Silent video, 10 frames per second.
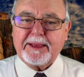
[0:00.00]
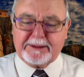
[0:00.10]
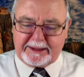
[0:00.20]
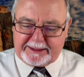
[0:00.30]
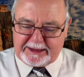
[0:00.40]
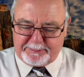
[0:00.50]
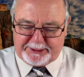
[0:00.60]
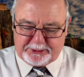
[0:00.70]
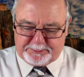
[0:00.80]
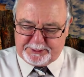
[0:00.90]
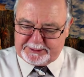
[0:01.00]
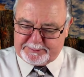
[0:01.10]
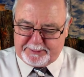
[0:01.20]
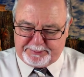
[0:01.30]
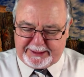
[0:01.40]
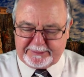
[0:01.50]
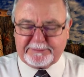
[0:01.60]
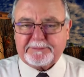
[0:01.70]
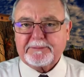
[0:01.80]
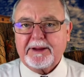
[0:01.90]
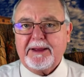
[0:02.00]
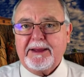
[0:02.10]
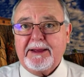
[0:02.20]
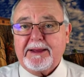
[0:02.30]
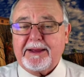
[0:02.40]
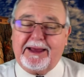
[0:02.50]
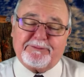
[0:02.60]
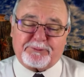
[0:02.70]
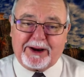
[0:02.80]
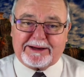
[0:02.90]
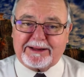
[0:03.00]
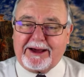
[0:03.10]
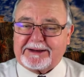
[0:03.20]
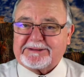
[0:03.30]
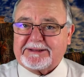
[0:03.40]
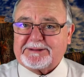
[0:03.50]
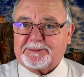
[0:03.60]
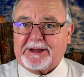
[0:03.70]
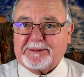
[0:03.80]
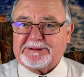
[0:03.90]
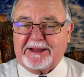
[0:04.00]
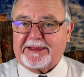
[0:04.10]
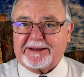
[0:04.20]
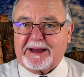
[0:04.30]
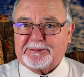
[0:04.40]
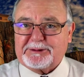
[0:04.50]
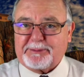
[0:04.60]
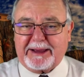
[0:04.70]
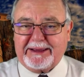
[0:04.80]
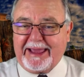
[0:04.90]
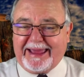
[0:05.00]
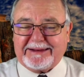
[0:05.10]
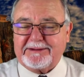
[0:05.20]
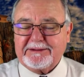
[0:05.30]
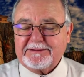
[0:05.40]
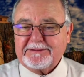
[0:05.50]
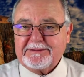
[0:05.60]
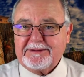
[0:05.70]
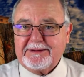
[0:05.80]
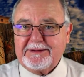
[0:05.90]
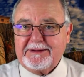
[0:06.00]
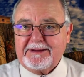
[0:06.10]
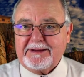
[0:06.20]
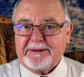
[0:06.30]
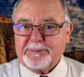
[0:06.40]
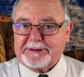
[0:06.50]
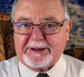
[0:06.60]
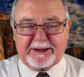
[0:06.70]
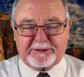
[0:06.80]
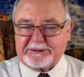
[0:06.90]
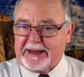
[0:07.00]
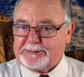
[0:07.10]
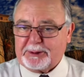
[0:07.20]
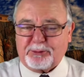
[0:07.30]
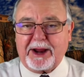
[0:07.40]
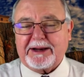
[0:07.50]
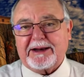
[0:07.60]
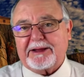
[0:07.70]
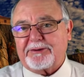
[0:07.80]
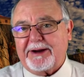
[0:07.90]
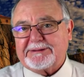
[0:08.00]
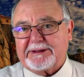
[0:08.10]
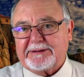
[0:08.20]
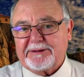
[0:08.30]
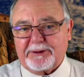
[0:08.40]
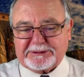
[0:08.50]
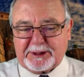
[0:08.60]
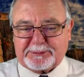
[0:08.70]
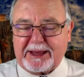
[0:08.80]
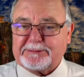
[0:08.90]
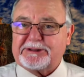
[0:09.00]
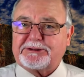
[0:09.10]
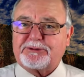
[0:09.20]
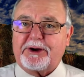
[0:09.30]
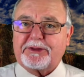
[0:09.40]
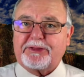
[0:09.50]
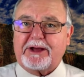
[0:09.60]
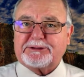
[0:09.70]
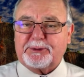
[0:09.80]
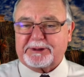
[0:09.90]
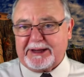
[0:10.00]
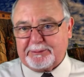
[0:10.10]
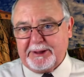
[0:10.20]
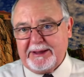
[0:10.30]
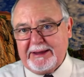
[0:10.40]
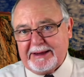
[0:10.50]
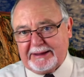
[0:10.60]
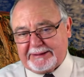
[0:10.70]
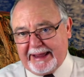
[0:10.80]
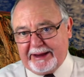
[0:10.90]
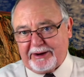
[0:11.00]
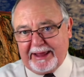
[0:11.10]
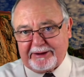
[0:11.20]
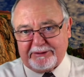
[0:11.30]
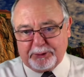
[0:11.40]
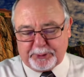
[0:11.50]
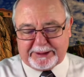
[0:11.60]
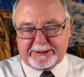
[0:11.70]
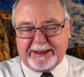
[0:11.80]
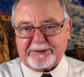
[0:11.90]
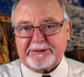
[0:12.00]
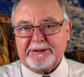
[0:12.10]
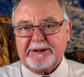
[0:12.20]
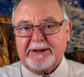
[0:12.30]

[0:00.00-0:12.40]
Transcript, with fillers: And I get out my notebook and my pen. And frankly, honestly, sometimes nothing comes to my head. But then other times I'm writing like crazy. Or sometimes the strong thoughts will come a day or later, a week later.